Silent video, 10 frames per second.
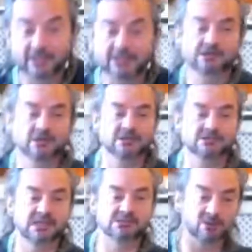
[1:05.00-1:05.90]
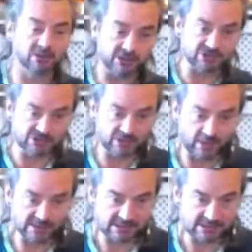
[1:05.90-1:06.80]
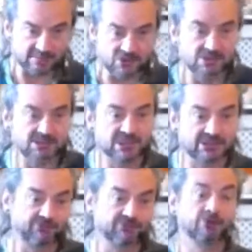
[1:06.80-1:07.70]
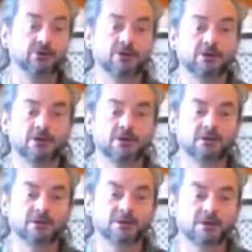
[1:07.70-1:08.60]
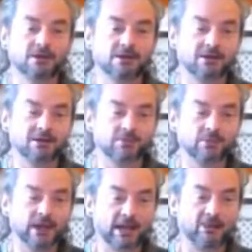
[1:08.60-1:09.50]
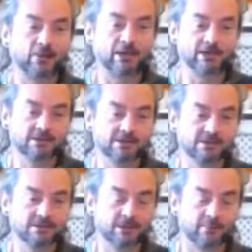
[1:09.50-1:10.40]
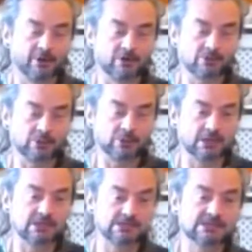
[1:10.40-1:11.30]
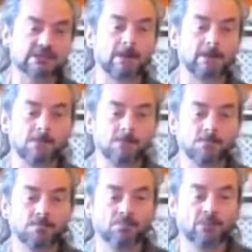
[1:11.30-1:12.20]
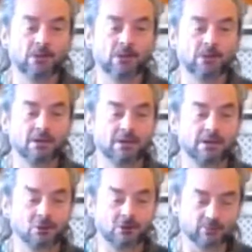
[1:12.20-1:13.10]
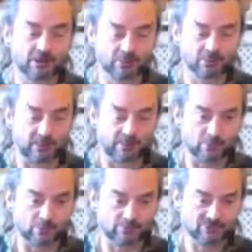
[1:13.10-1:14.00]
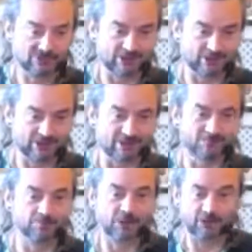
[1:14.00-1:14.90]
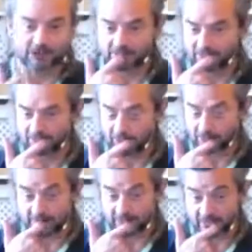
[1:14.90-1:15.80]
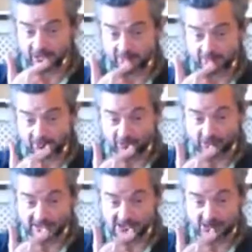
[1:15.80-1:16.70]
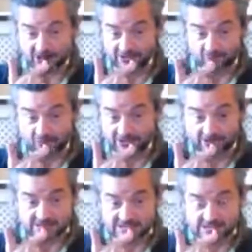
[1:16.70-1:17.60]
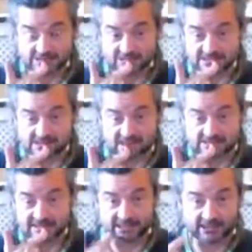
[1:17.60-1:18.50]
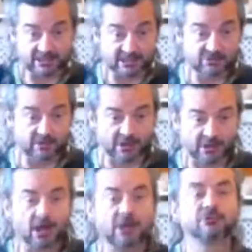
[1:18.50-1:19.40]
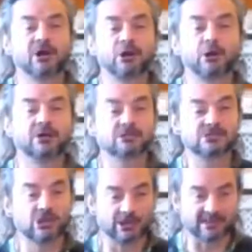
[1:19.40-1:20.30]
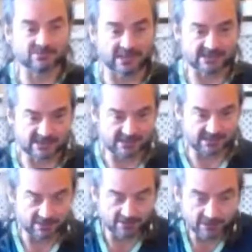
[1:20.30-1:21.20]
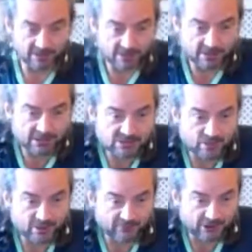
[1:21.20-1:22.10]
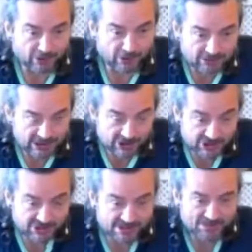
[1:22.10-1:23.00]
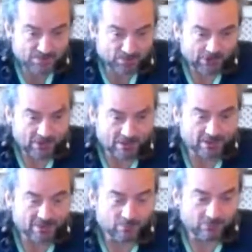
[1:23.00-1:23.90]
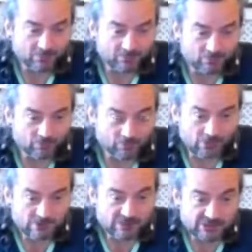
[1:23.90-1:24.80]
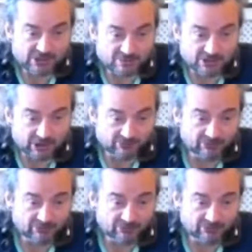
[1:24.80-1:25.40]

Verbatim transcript: She understands the conditions that makes it absolutely safe for um, anyone coming along to a class, including pregnant people. So um, if you can make the if you can get to the Isle of Wight this this Saturday at the Isle of Yoga, it's Erling's place. He's a he's one of our teachers, um, rather special himself.